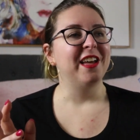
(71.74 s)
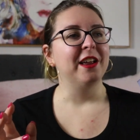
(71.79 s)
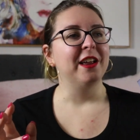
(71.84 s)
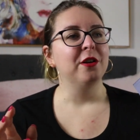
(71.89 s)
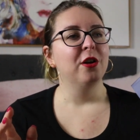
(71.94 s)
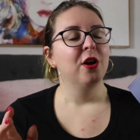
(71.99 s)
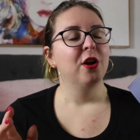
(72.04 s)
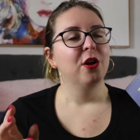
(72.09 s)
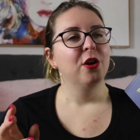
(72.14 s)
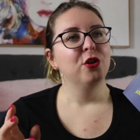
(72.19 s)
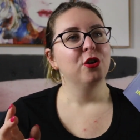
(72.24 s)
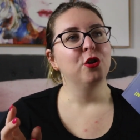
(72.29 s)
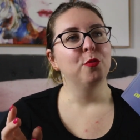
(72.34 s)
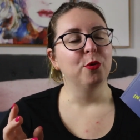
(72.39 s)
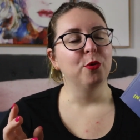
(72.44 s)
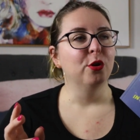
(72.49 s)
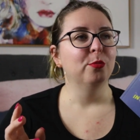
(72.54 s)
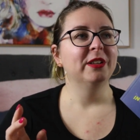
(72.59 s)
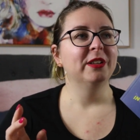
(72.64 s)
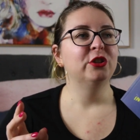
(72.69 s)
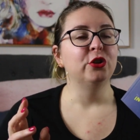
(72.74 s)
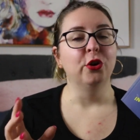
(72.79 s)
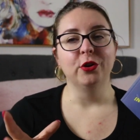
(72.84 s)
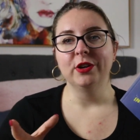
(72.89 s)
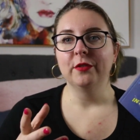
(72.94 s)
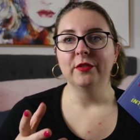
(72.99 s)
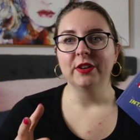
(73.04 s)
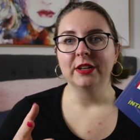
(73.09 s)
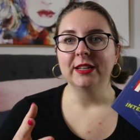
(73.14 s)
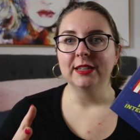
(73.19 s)
that you probably don't
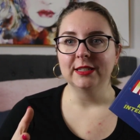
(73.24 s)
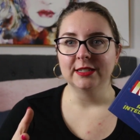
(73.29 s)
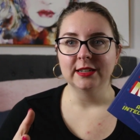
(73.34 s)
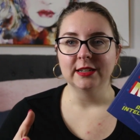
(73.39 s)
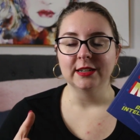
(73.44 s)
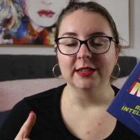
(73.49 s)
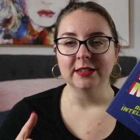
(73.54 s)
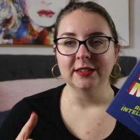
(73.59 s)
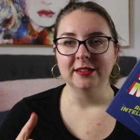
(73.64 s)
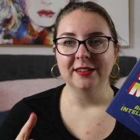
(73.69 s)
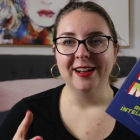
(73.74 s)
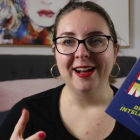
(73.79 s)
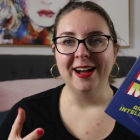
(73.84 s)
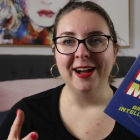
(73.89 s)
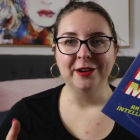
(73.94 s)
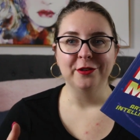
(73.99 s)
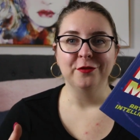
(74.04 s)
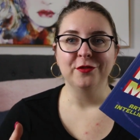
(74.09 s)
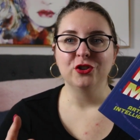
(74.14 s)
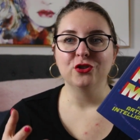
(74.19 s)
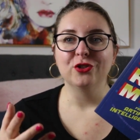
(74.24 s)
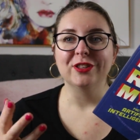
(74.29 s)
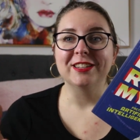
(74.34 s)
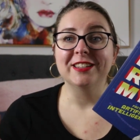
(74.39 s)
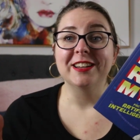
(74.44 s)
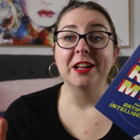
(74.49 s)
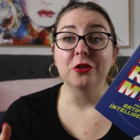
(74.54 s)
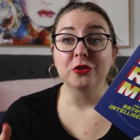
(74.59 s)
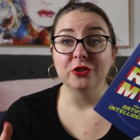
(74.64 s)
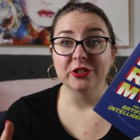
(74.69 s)
even consider artificial
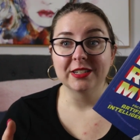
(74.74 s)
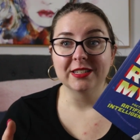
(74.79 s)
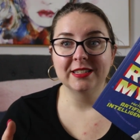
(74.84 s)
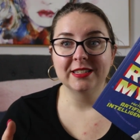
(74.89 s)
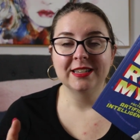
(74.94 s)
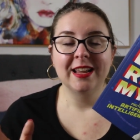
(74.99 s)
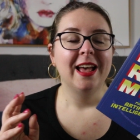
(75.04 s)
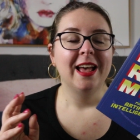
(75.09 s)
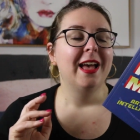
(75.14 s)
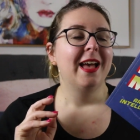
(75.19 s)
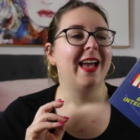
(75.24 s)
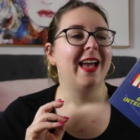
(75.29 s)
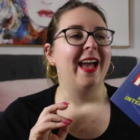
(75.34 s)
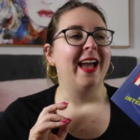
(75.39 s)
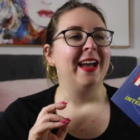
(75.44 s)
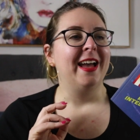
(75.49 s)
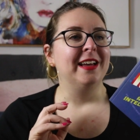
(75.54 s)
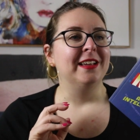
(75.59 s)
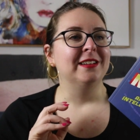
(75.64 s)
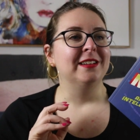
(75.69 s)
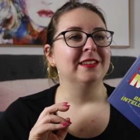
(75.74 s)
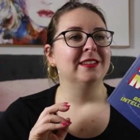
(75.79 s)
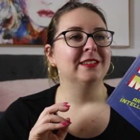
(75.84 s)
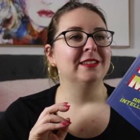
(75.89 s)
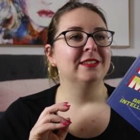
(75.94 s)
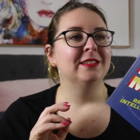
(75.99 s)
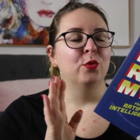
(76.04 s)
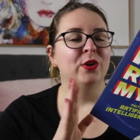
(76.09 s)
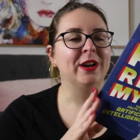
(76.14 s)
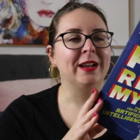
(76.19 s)
intelligence.
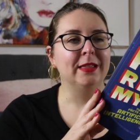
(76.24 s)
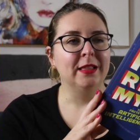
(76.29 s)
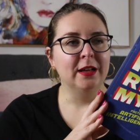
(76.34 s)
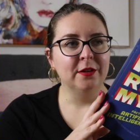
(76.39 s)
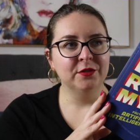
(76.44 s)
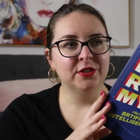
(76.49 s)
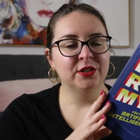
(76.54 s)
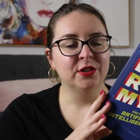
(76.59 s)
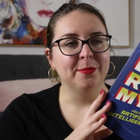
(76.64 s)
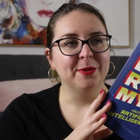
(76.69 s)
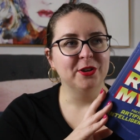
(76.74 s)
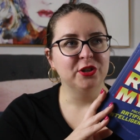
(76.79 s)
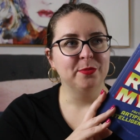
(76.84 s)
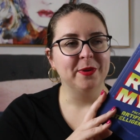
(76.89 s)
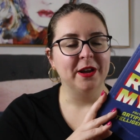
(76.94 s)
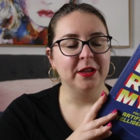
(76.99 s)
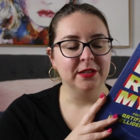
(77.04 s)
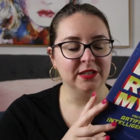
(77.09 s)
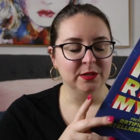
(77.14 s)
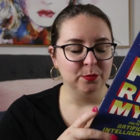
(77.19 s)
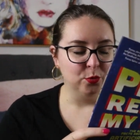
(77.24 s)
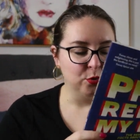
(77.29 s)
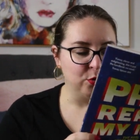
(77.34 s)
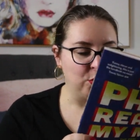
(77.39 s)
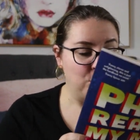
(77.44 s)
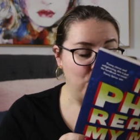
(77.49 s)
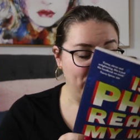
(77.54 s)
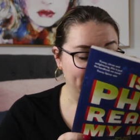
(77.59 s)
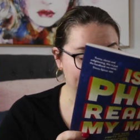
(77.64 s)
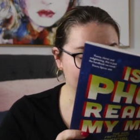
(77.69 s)
And what I loved so much about this book,
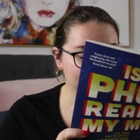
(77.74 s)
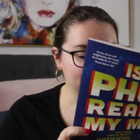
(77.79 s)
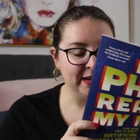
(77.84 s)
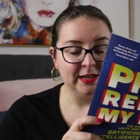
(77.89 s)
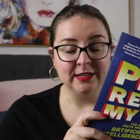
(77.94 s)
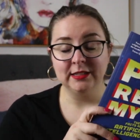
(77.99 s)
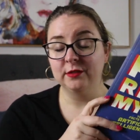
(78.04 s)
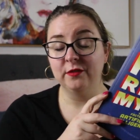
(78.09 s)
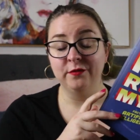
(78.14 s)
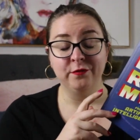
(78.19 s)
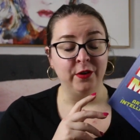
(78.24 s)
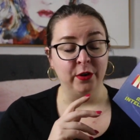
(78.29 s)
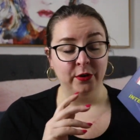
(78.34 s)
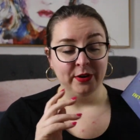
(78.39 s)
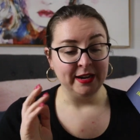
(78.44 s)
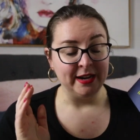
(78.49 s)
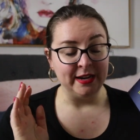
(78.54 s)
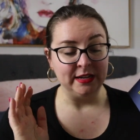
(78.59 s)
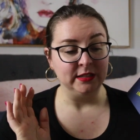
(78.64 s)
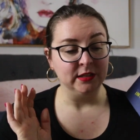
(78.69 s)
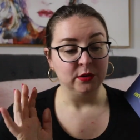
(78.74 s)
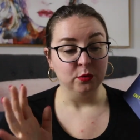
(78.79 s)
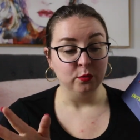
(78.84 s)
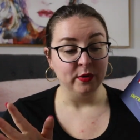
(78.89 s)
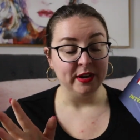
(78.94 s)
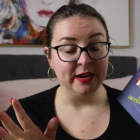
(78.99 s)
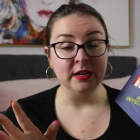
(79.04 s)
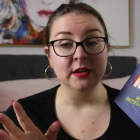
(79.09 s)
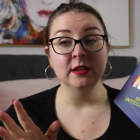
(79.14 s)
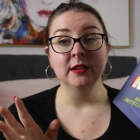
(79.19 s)
one, it's very easy to
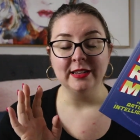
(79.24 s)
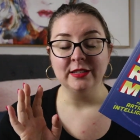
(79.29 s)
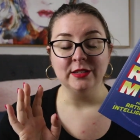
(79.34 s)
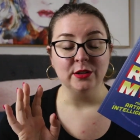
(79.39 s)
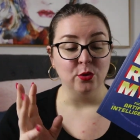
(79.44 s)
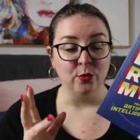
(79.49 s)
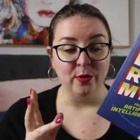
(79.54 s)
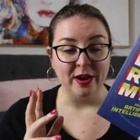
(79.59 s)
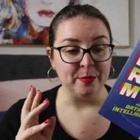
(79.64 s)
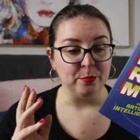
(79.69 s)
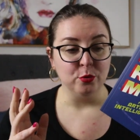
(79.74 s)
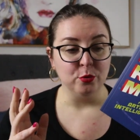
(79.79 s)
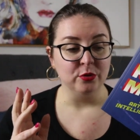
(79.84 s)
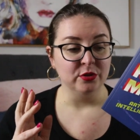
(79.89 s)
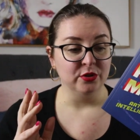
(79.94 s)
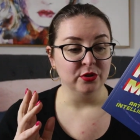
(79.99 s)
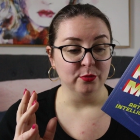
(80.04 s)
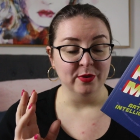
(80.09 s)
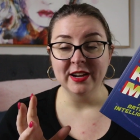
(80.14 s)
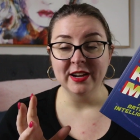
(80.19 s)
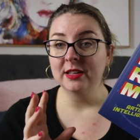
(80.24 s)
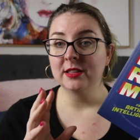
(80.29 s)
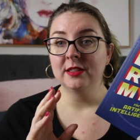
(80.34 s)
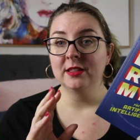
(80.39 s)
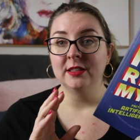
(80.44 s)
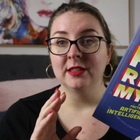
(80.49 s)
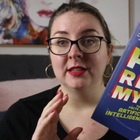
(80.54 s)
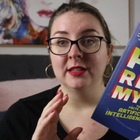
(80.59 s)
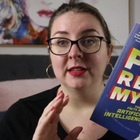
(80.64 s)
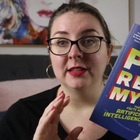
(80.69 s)
read. It's a great book to read.
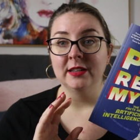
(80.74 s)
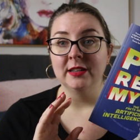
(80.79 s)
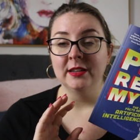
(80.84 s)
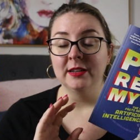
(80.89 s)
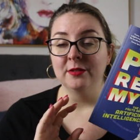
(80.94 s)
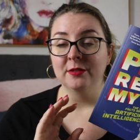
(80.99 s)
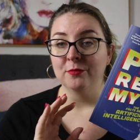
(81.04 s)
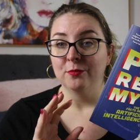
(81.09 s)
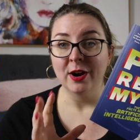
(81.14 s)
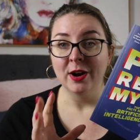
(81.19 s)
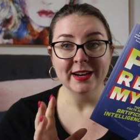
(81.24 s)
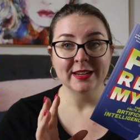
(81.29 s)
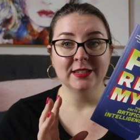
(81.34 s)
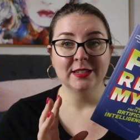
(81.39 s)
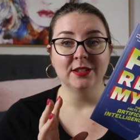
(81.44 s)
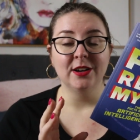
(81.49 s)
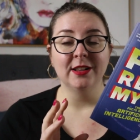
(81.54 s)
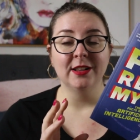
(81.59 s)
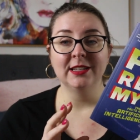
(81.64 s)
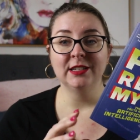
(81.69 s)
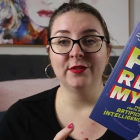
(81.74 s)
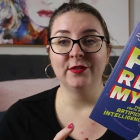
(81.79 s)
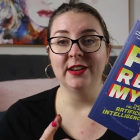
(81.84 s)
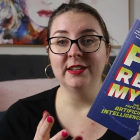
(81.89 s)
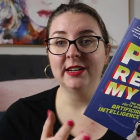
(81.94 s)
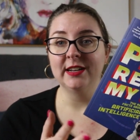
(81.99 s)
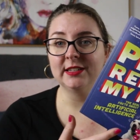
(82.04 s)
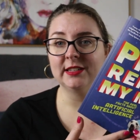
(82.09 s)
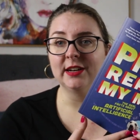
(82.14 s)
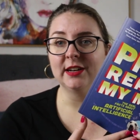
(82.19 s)
The writing style is
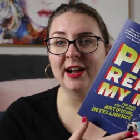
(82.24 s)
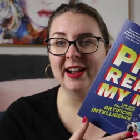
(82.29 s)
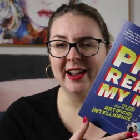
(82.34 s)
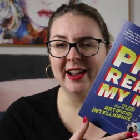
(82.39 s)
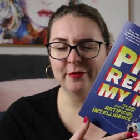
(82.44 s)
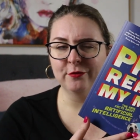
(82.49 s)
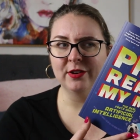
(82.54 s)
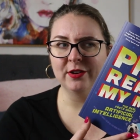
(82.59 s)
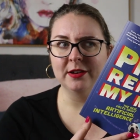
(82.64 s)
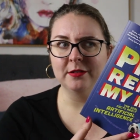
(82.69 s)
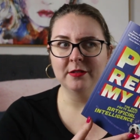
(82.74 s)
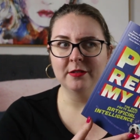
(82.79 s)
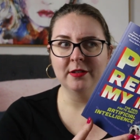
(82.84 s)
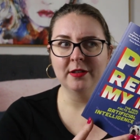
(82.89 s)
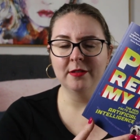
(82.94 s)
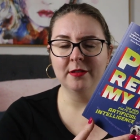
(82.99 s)
fantastic. I have read